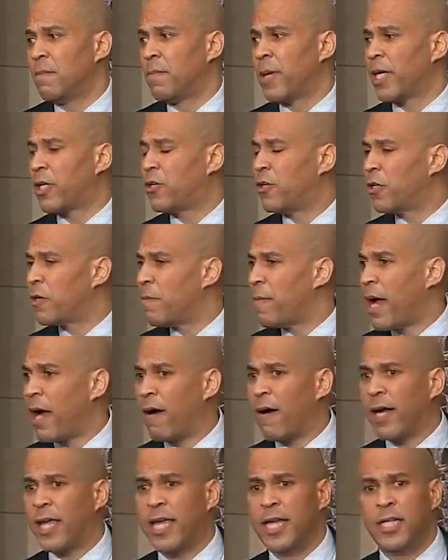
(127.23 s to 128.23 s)
by good
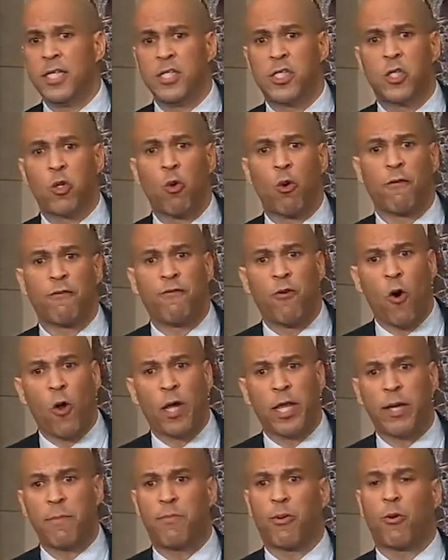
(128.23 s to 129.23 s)
Americans who are
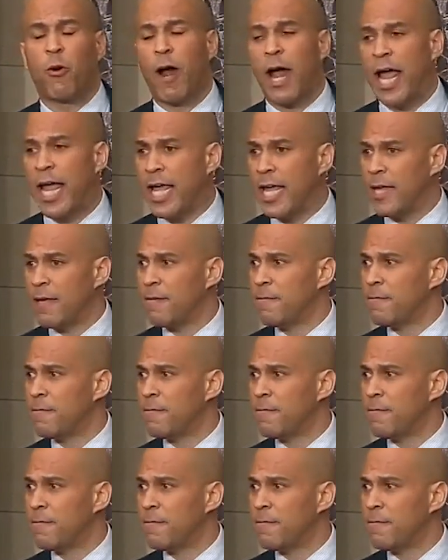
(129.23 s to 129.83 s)
falling prey,